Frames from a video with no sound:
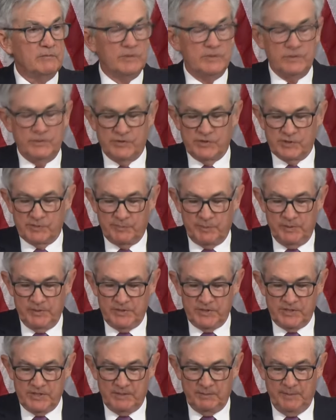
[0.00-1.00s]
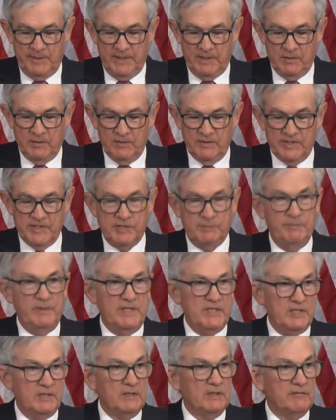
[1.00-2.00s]
reduces purchasing power,
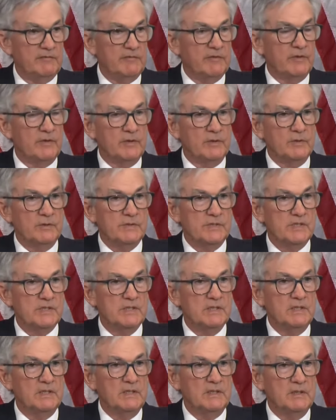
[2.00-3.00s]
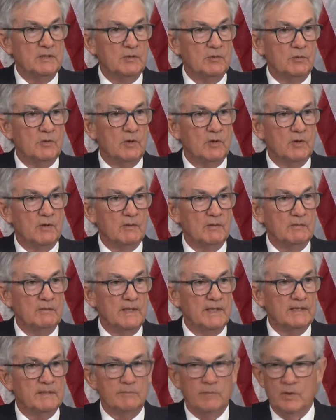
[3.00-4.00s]
especially for those who are
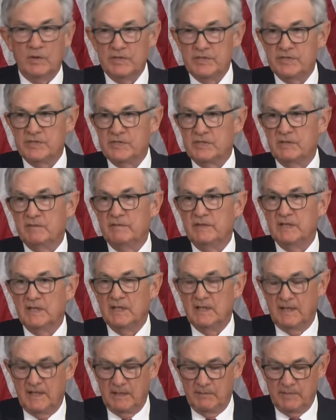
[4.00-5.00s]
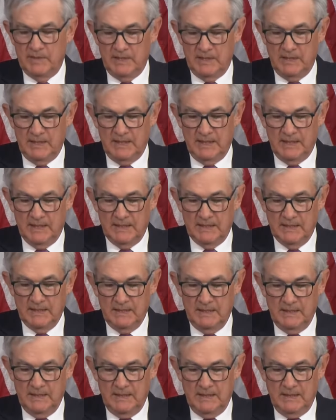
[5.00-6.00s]
at the margins of the economy and
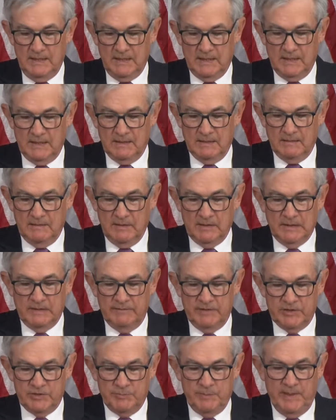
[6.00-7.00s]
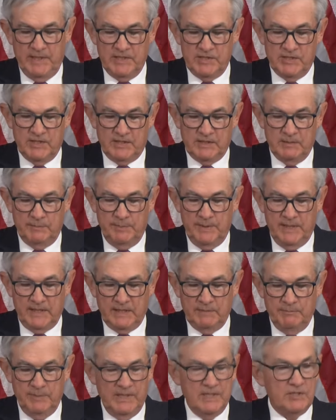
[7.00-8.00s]
living paycheck to
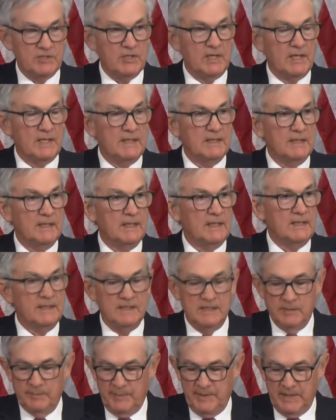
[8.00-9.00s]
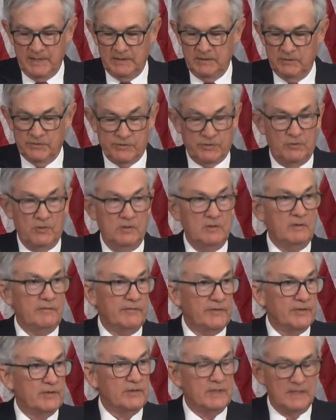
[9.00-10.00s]
paycheck and need to use all
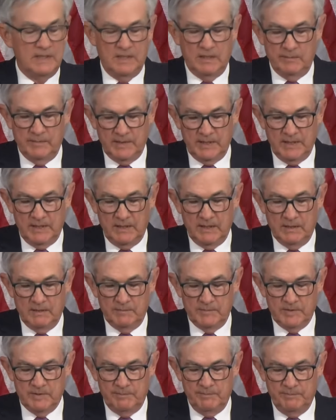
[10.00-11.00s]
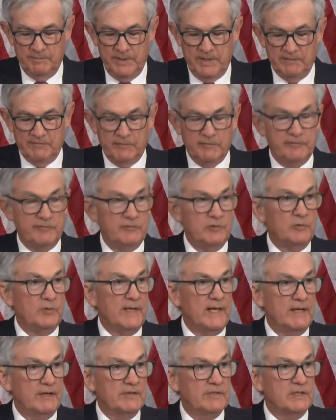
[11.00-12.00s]
of their incoming income to pay for
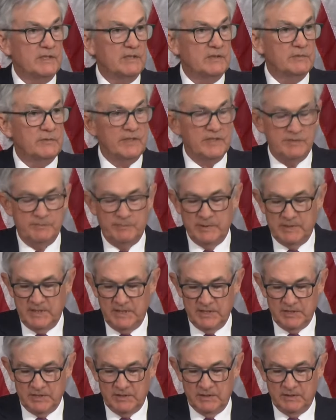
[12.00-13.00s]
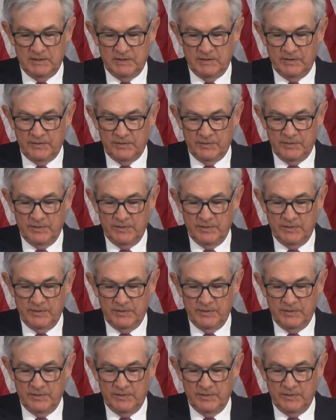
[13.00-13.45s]
food, housing, and transportation and